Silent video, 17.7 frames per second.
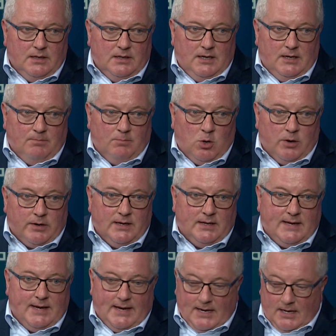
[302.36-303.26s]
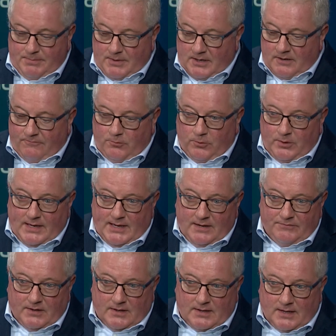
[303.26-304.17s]
in market cap if we
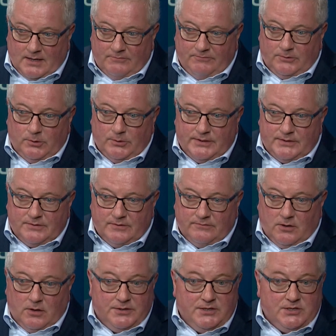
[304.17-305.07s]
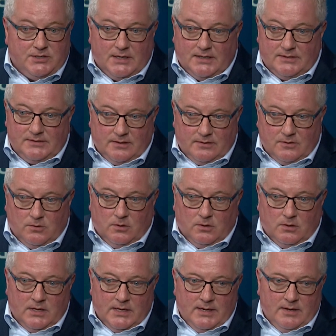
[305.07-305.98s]
have the confluence of all these shots on
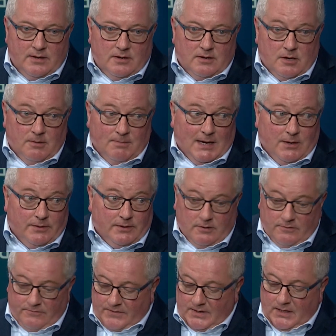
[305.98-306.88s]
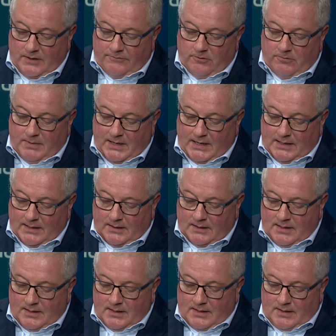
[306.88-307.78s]
goal come out in our favor,
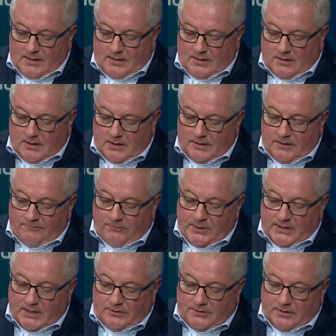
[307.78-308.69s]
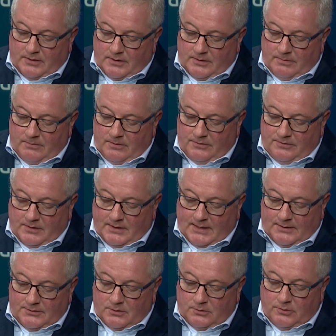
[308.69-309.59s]
meaning if we get the
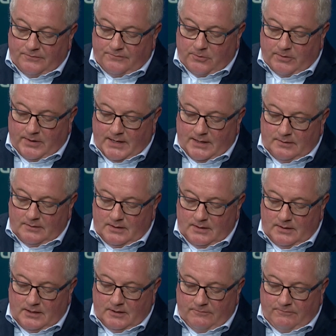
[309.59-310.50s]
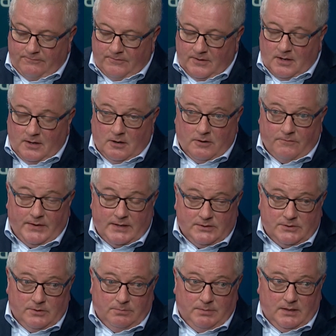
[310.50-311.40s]
non-dilutive grant, if our
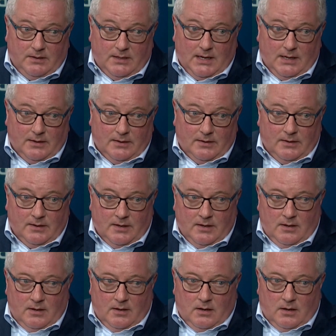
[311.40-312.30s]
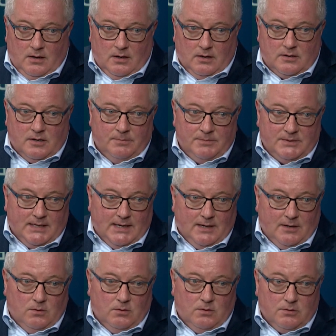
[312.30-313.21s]
phase 2B data comes
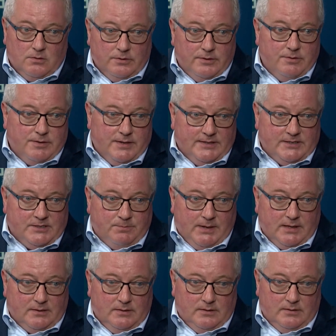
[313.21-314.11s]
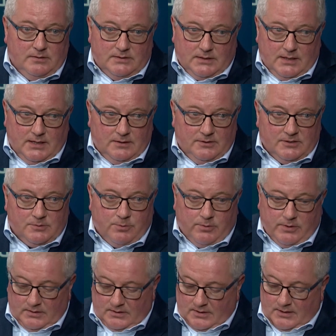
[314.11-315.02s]
out earlier than expected, say in the
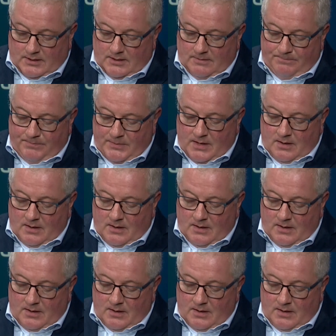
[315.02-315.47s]
springtime,